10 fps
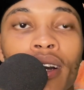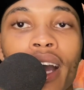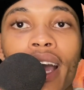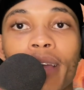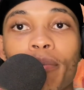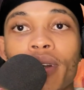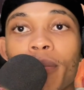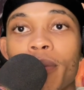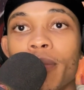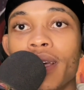I had put
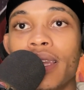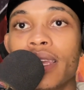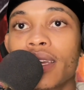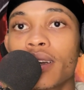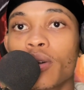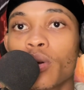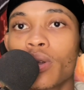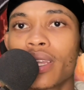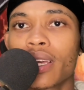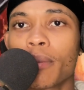up a link or
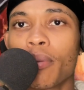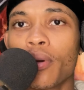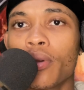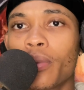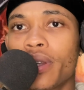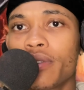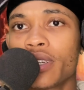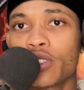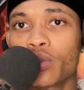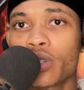like a poll or whatever you
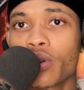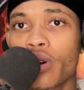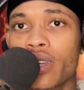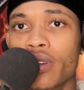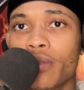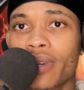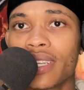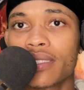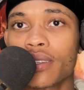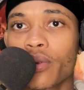guys want to call it on my
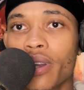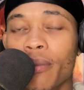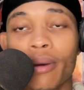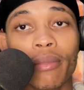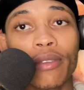Instagram.